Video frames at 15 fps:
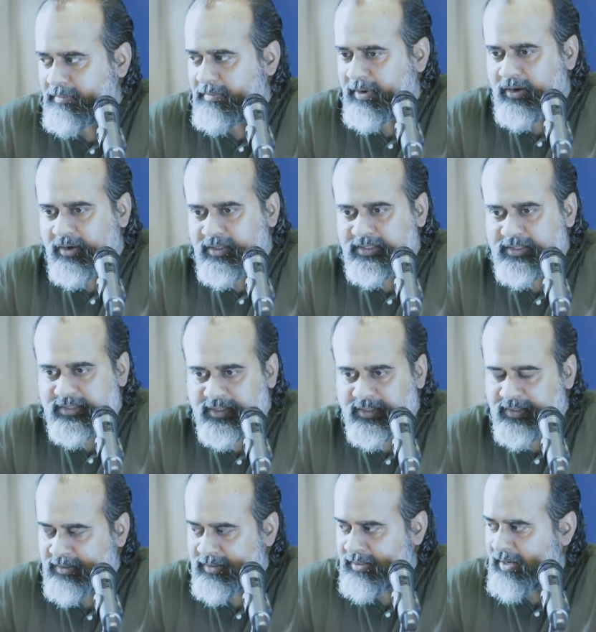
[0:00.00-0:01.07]
but because
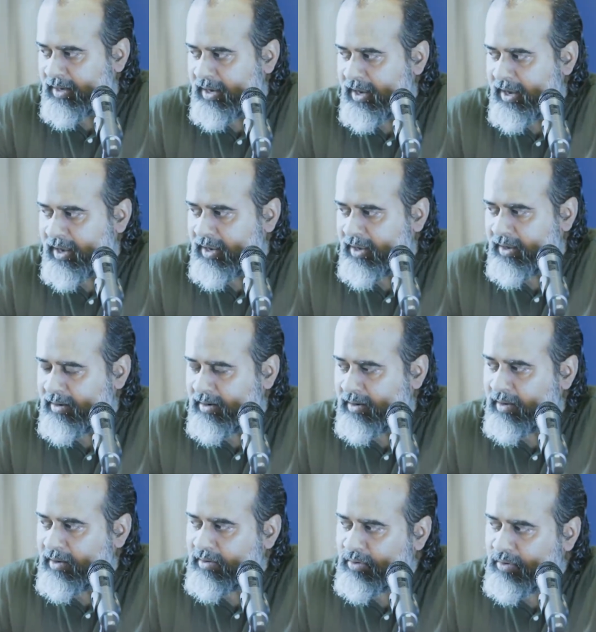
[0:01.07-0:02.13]

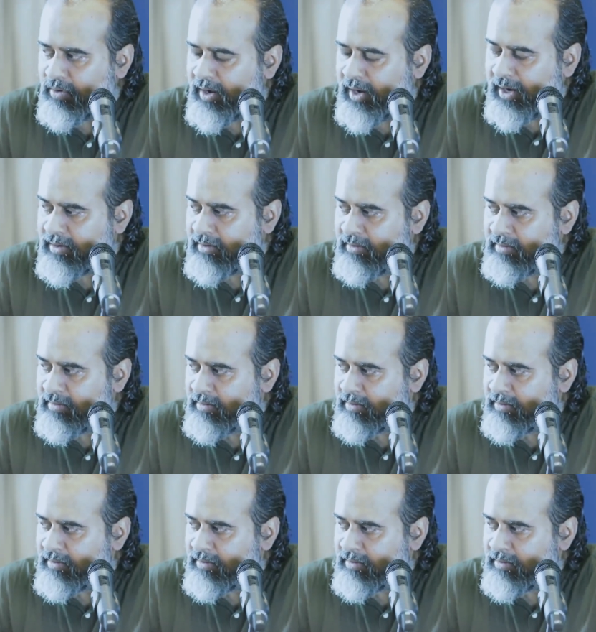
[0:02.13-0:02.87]
I look at